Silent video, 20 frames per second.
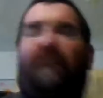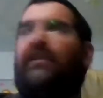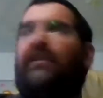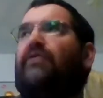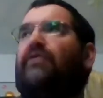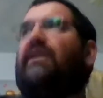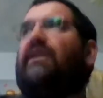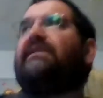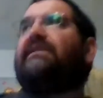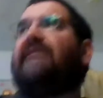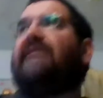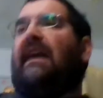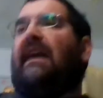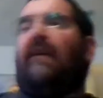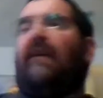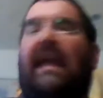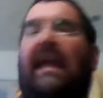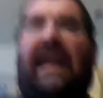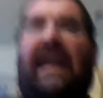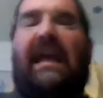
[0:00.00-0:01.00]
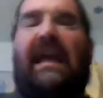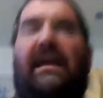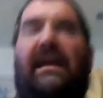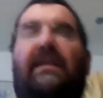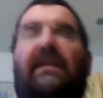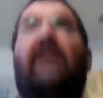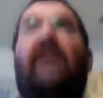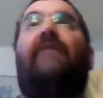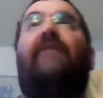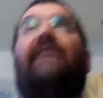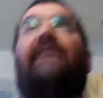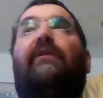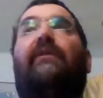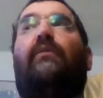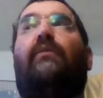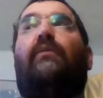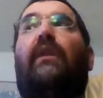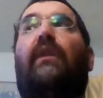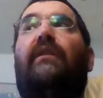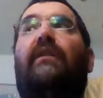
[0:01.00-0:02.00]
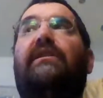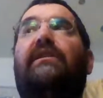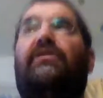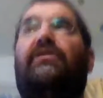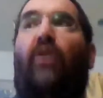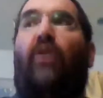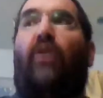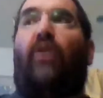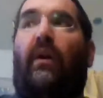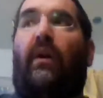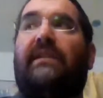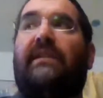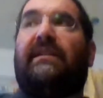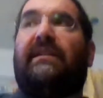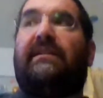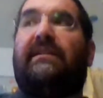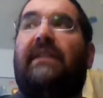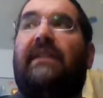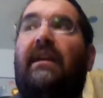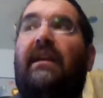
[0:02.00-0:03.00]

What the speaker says: their dresses out, and they would wear these corsets